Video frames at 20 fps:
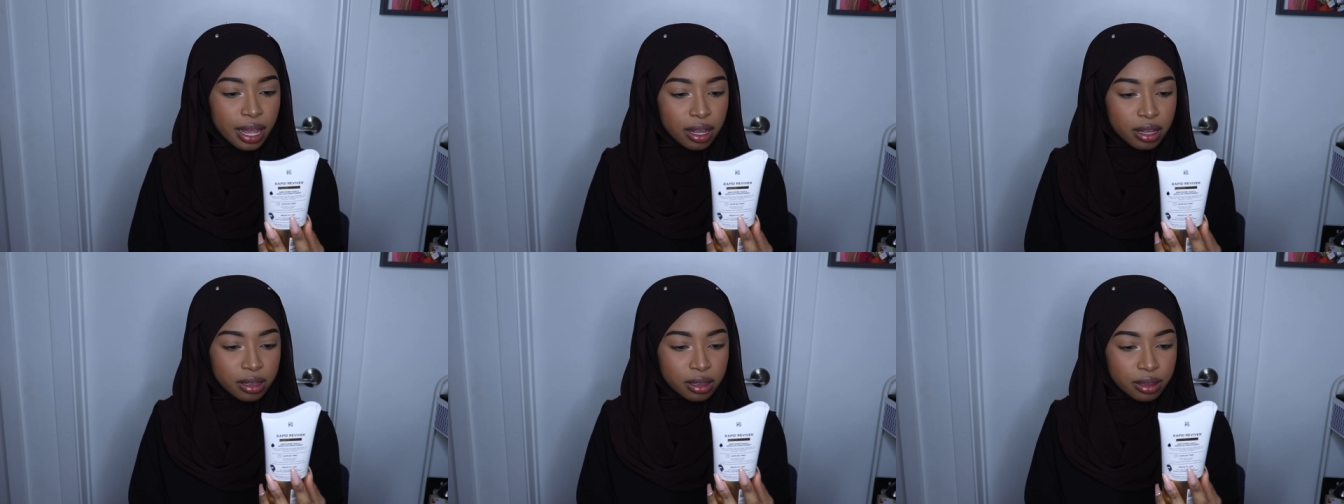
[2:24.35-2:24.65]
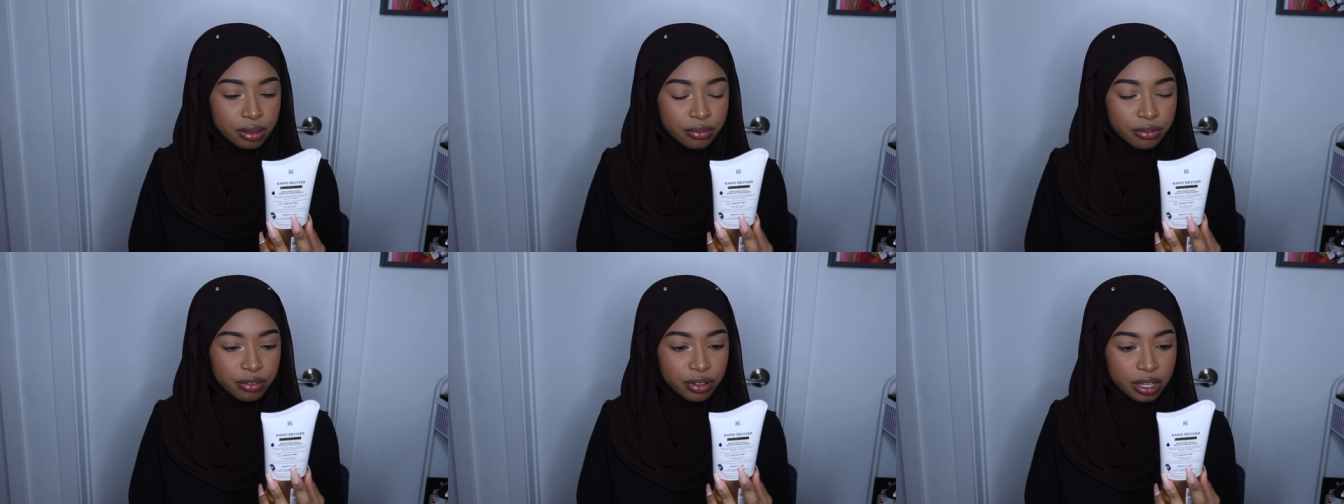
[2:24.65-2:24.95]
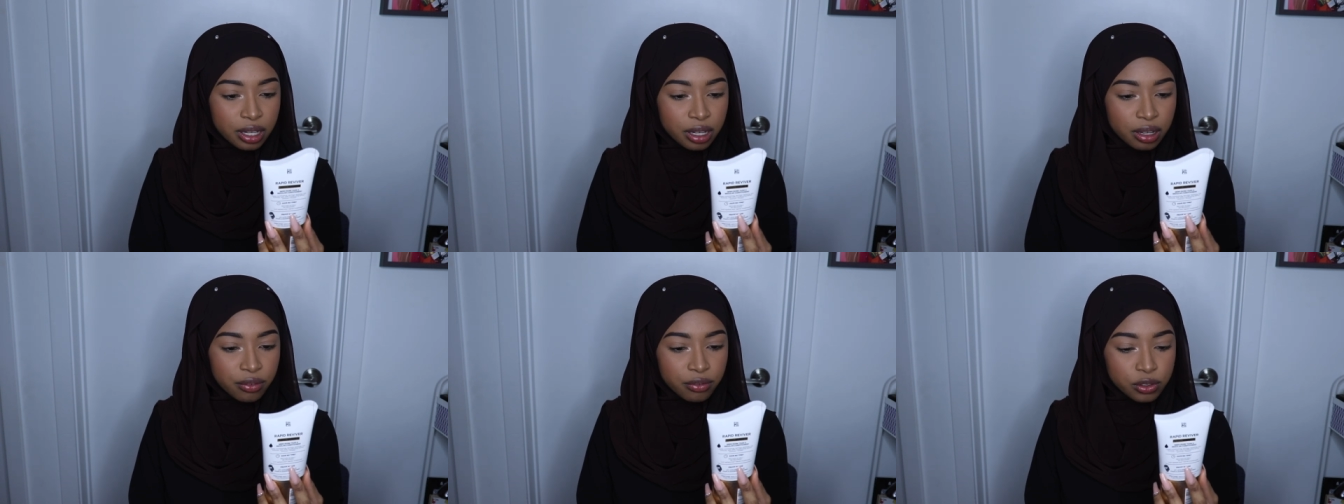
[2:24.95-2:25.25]

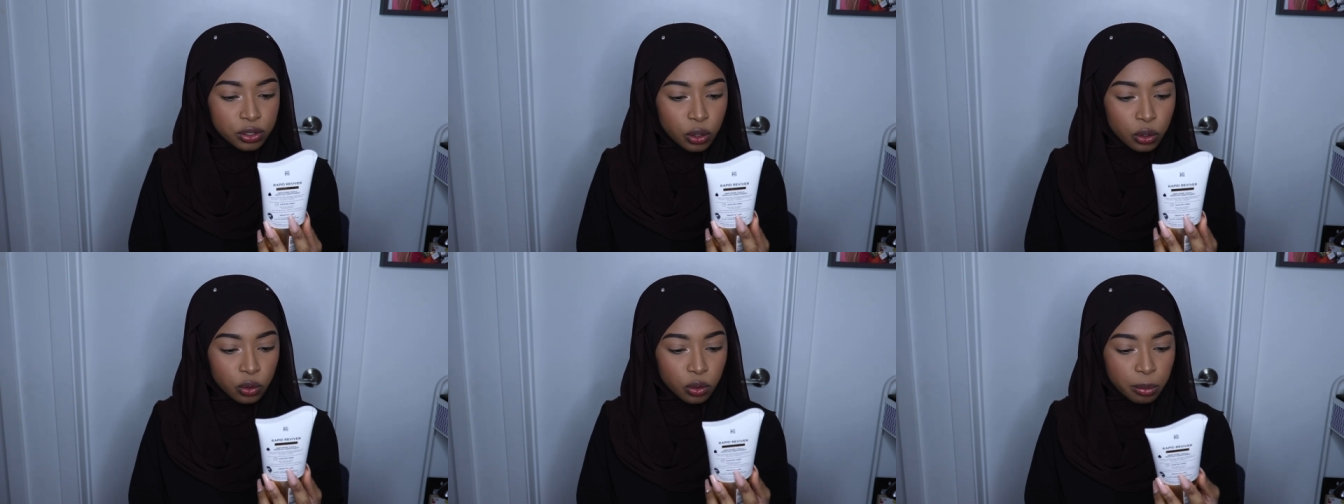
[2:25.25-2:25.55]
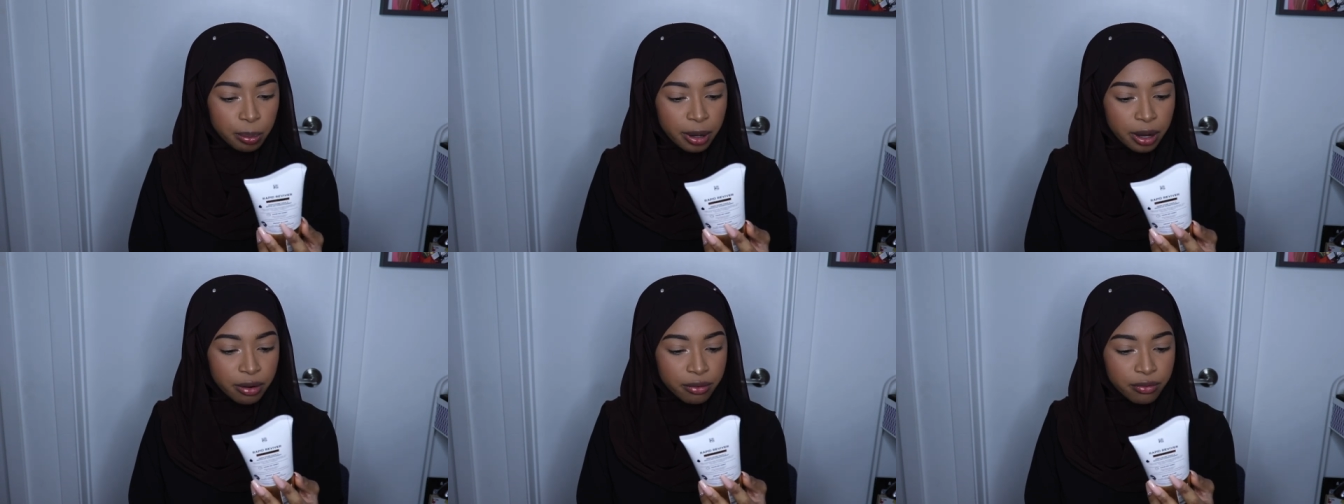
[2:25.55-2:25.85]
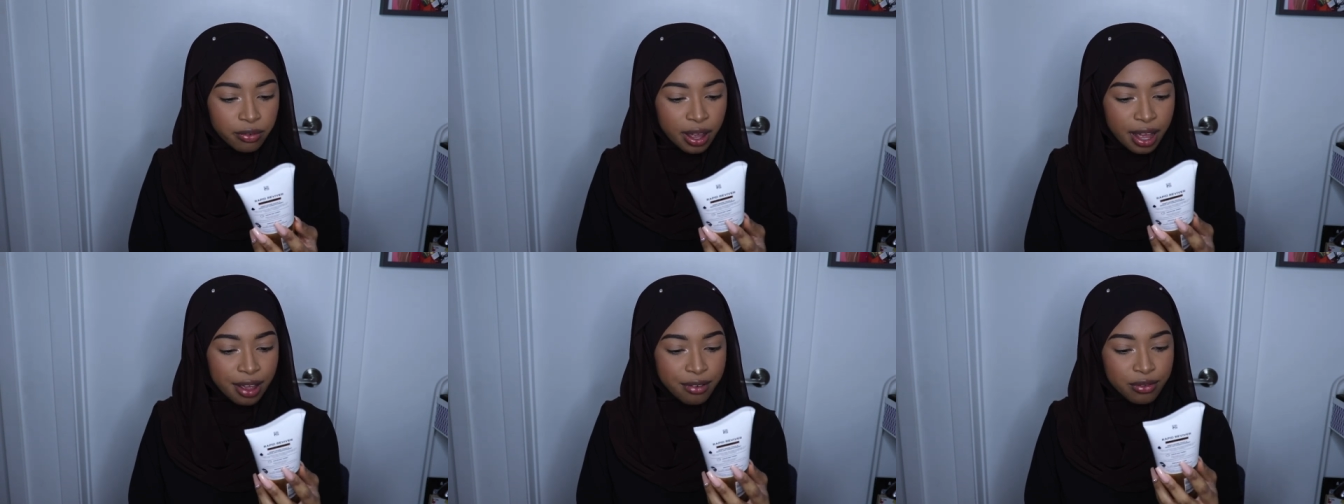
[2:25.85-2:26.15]
Elvive Total Repair
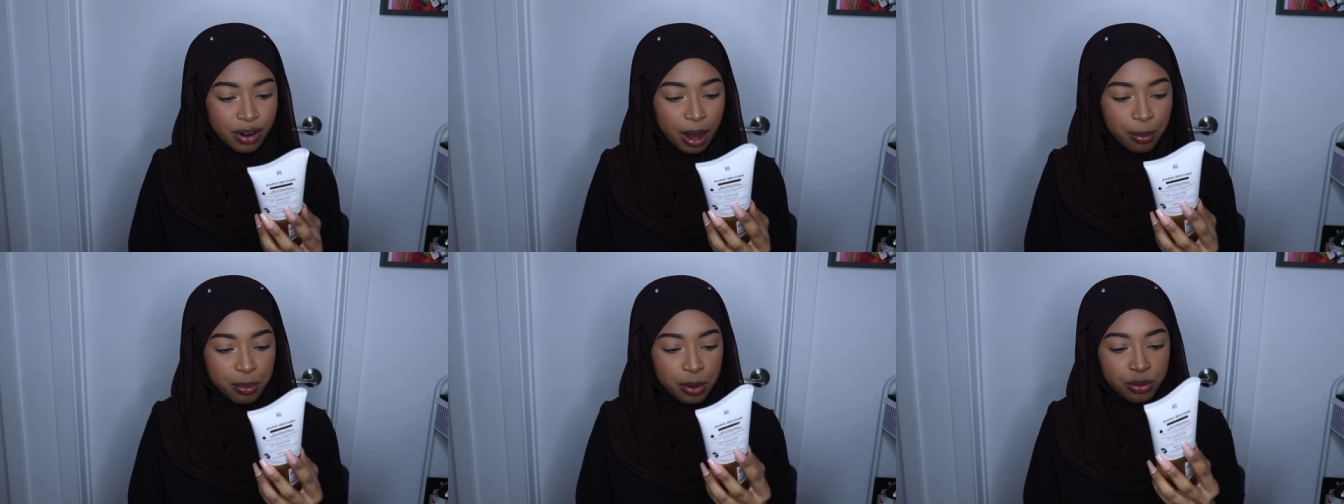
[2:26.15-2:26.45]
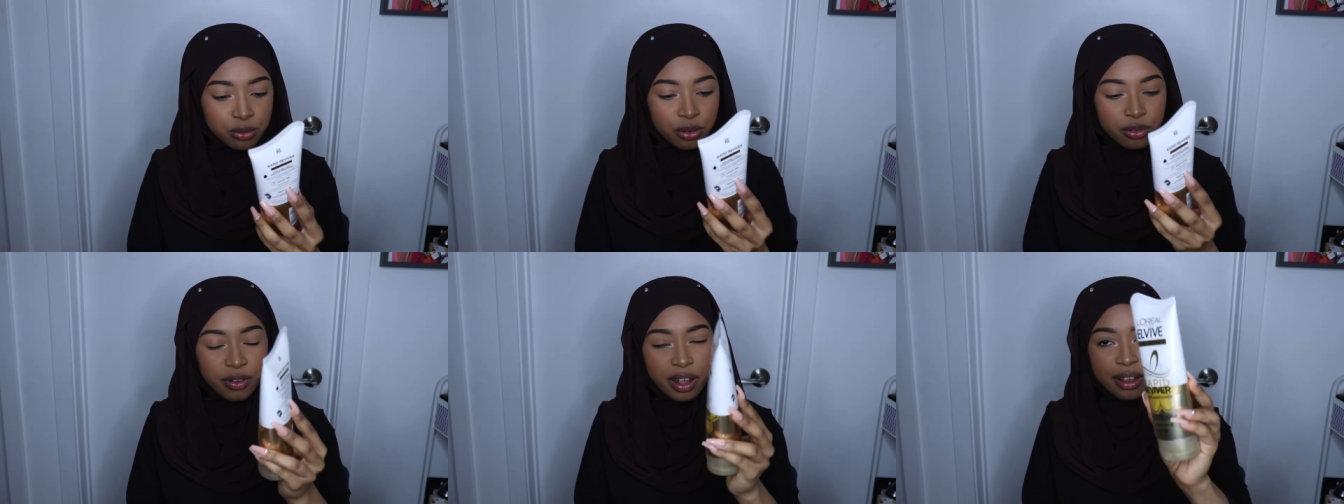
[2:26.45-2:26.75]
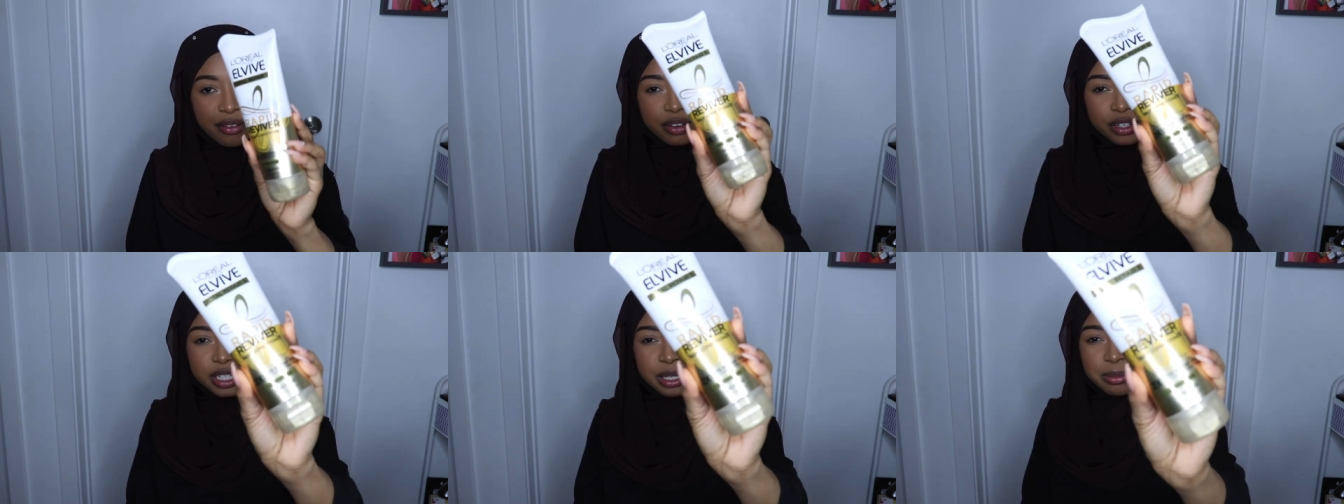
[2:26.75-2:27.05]
5 Rapid
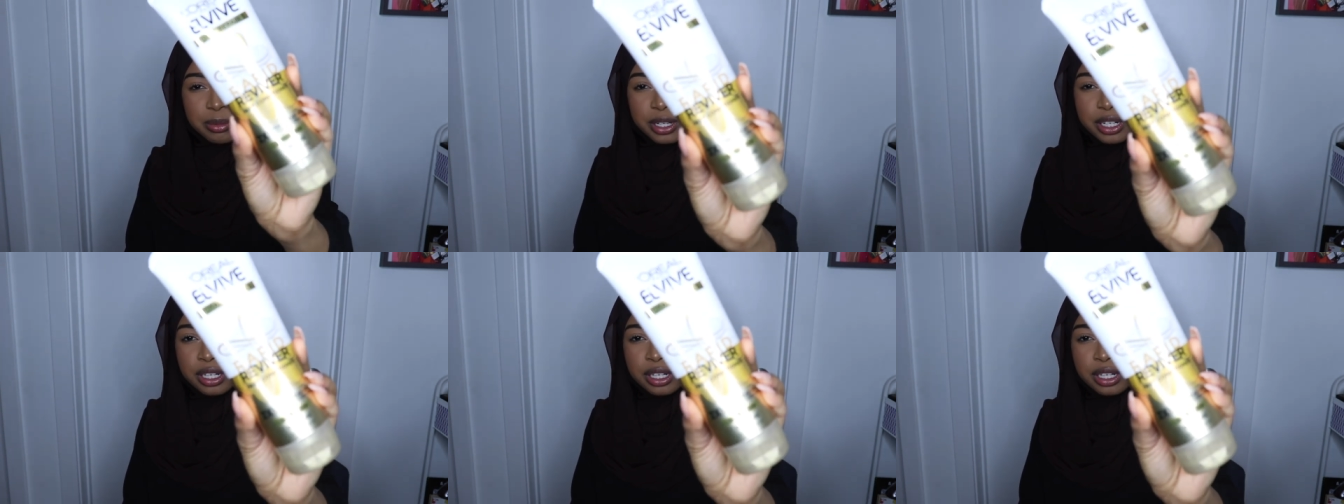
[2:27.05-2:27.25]
Reviver Deep